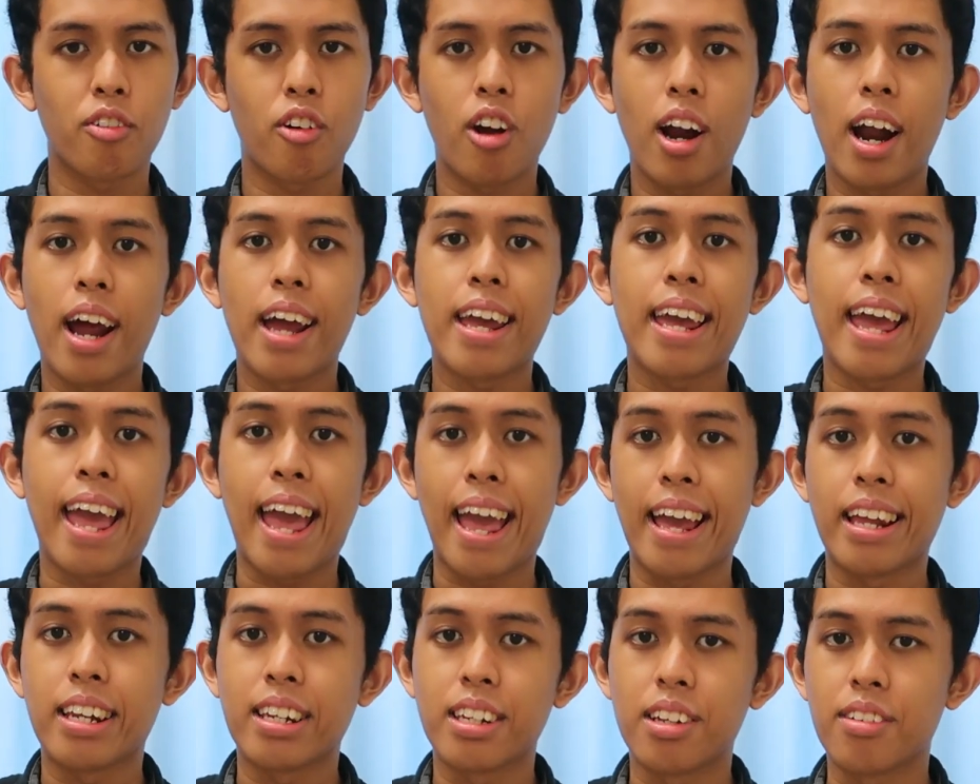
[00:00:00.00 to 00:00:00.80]
before I
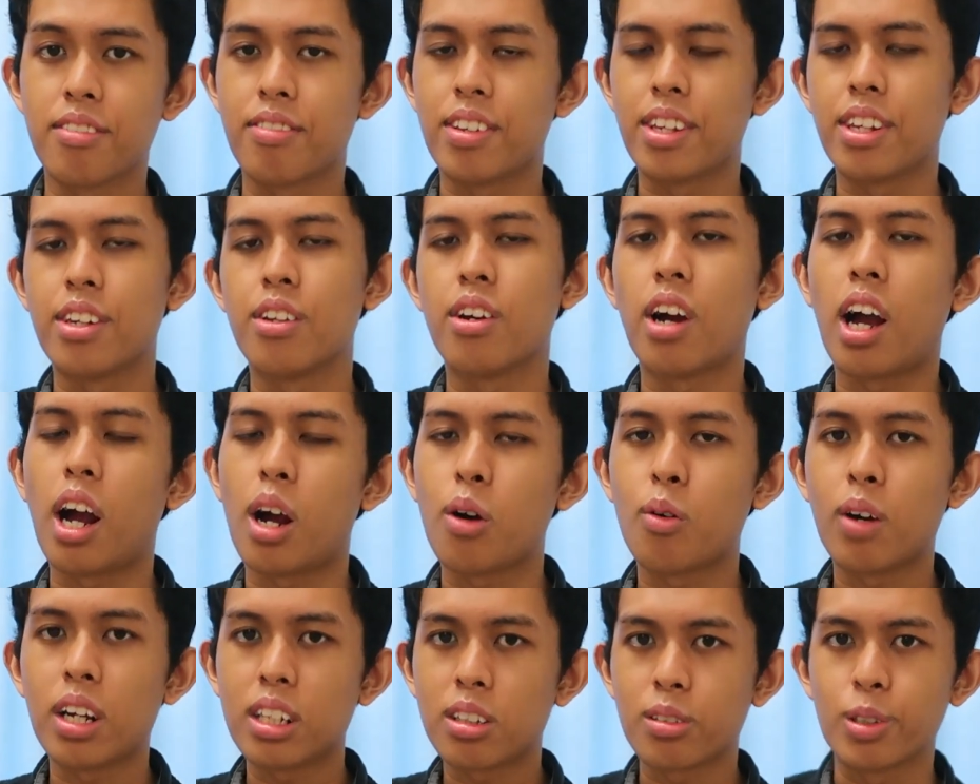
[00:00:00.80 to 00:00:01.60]
end the video,
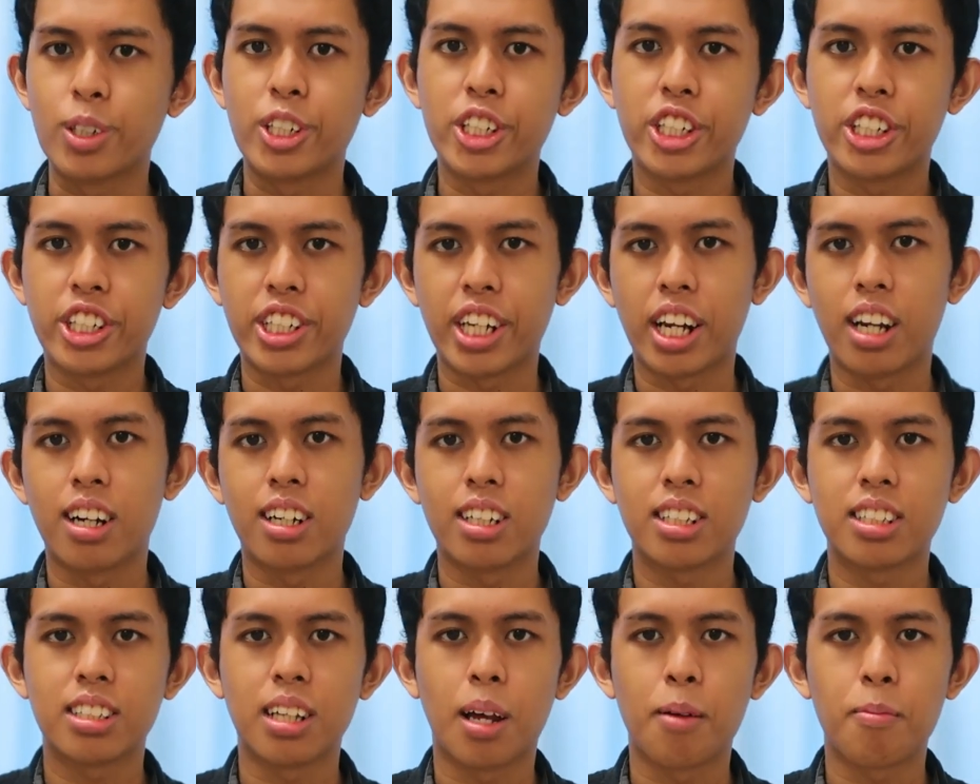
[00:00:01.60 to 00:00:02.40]
I want to
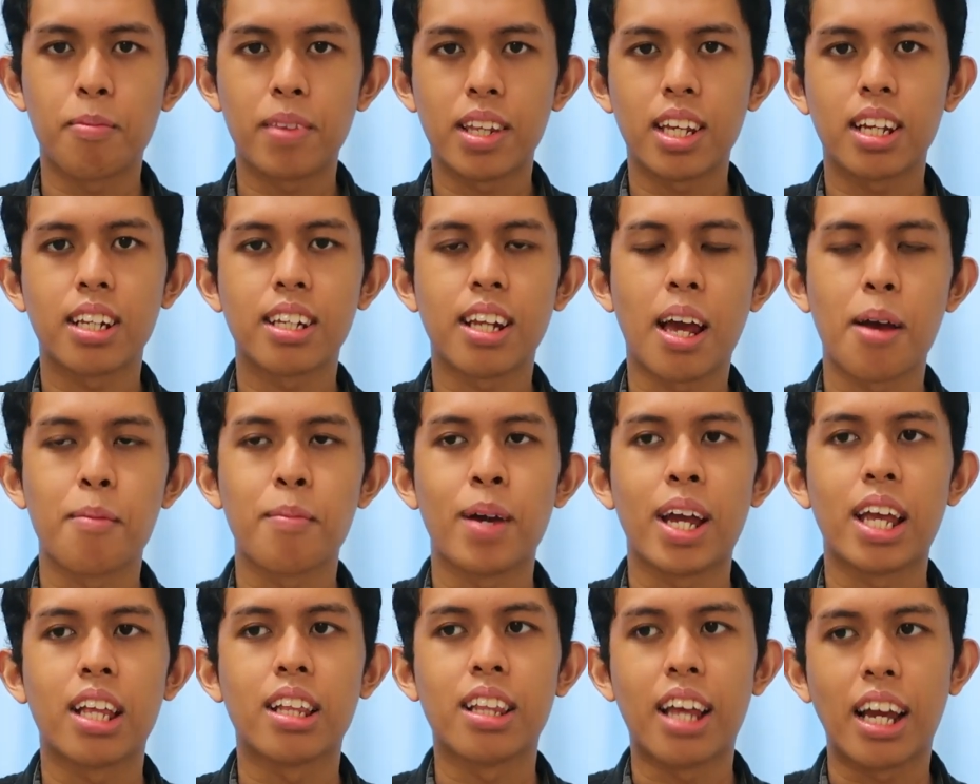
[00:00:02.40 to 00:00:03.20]
share something
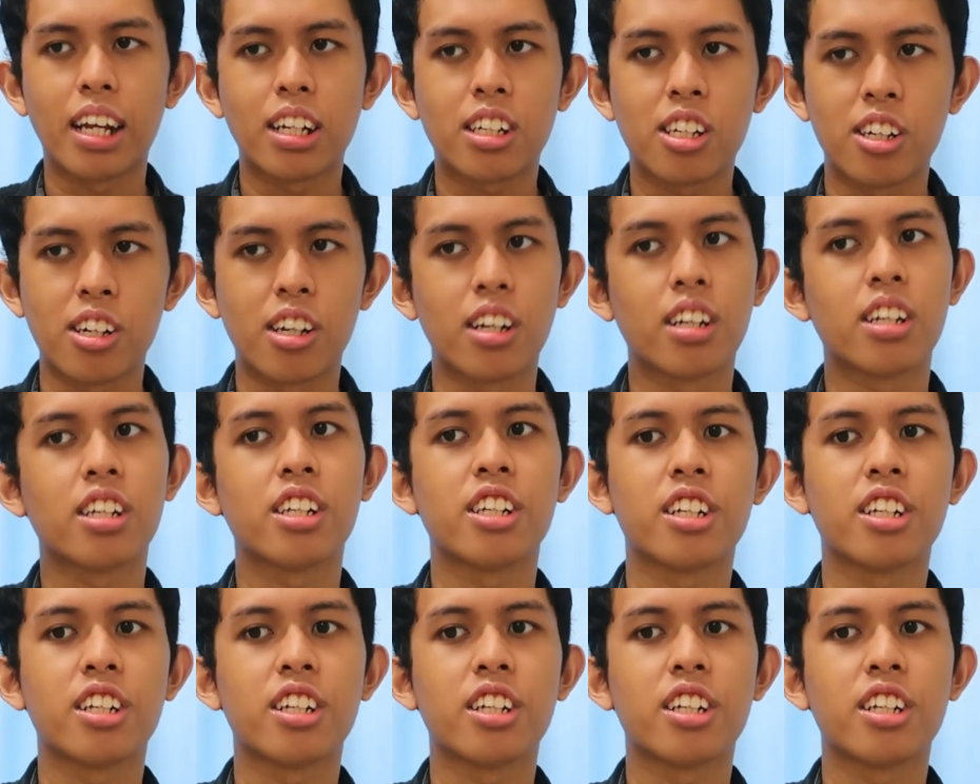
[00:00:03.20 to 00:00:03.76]
that my lecturer